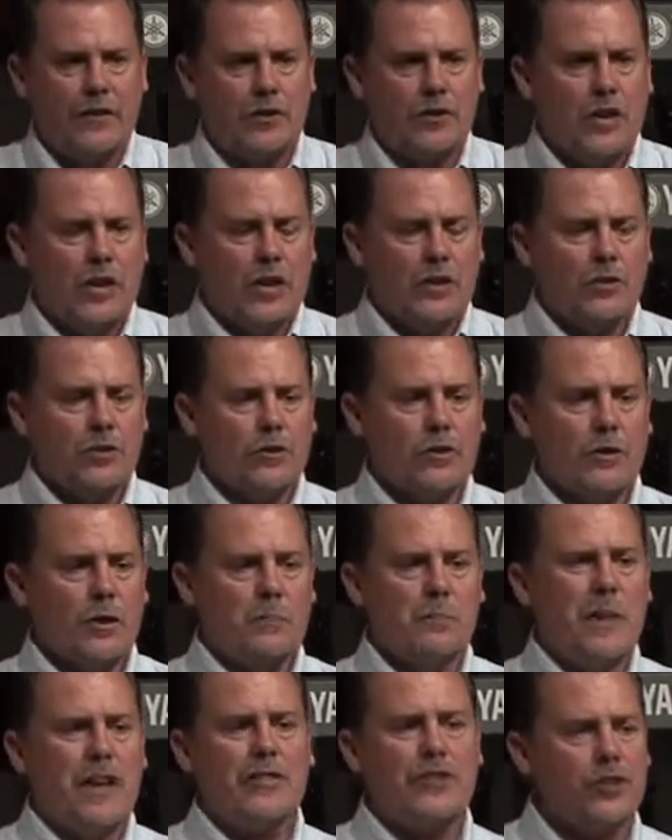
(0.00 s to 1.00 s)
And they're
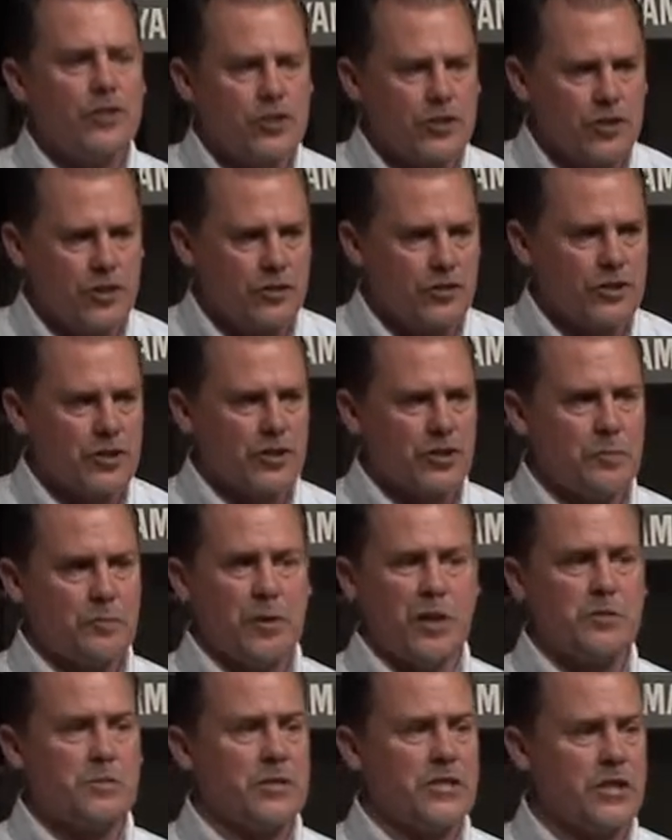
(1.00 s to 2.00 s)
Methodist churches
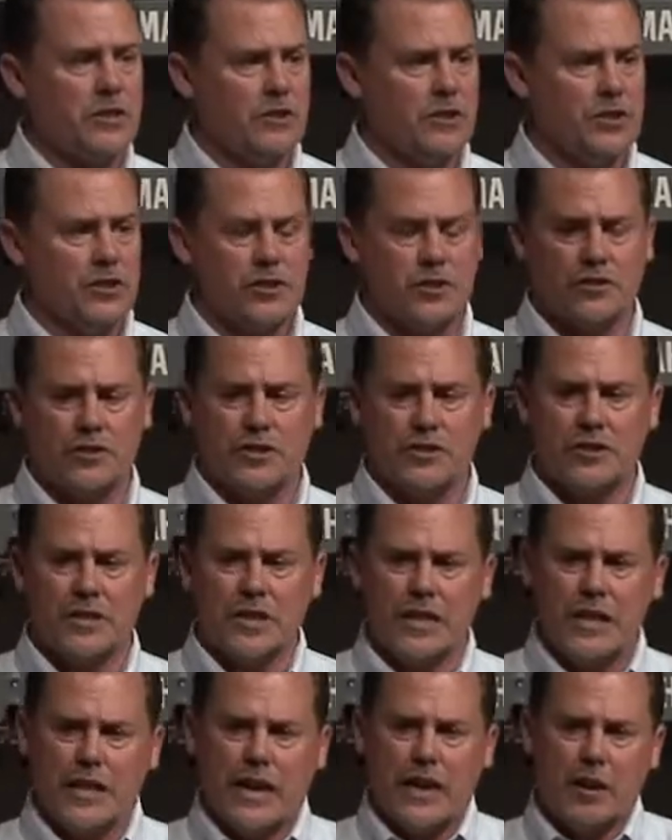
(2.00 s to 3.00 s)
and Presbyterian churches.